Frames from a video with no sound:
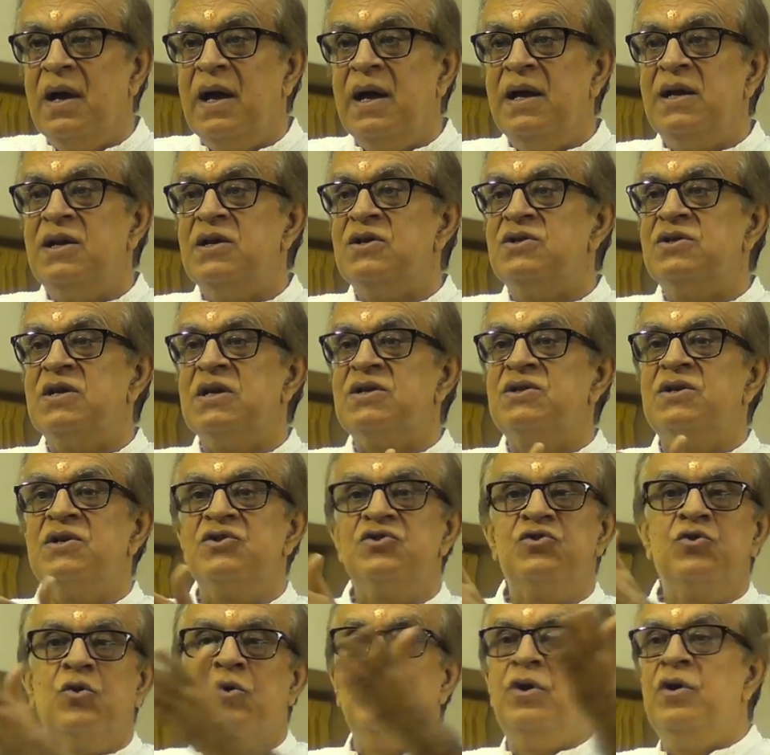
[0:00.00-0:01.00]
it is just a
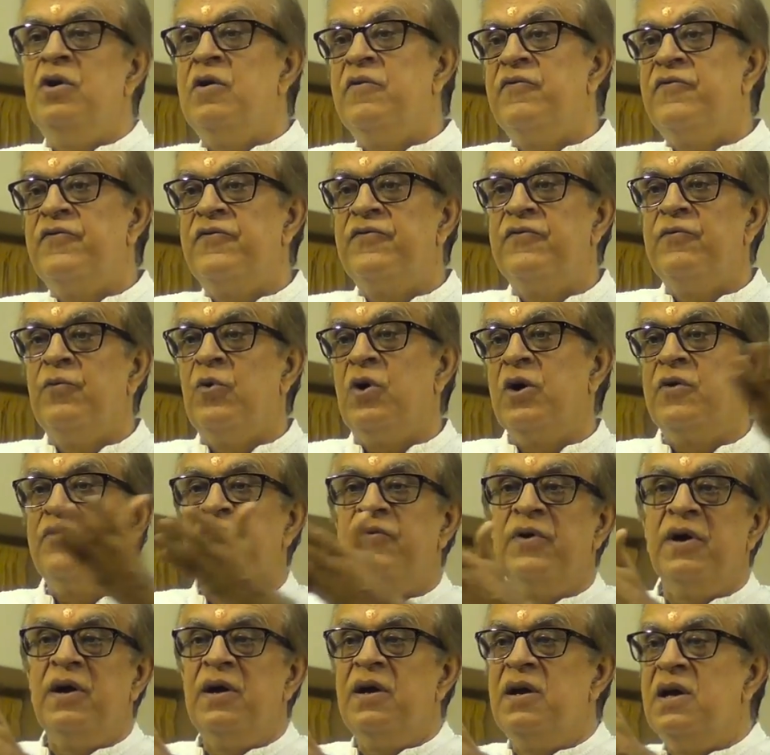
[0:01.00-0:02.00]
story of
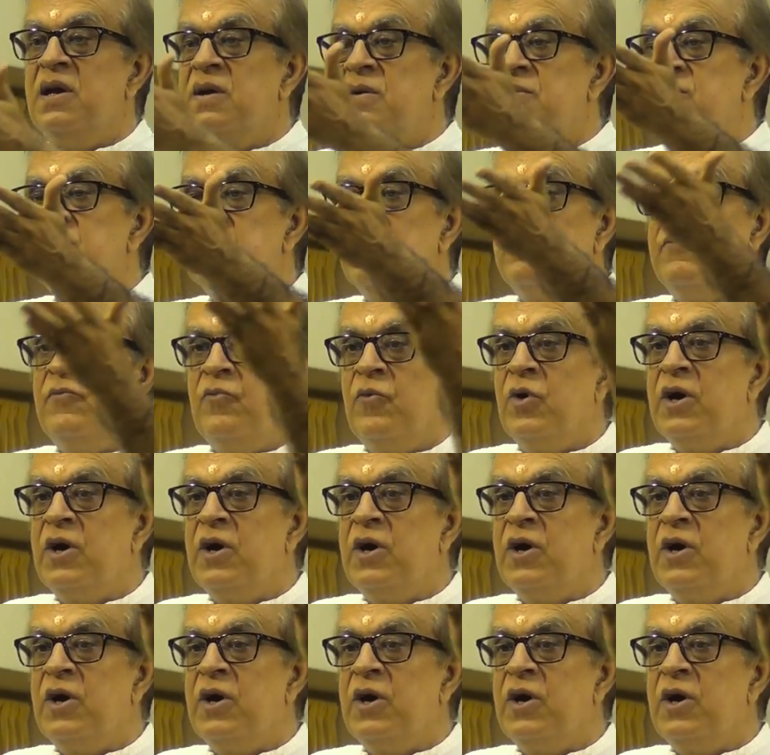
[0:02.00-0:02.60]
warfare and some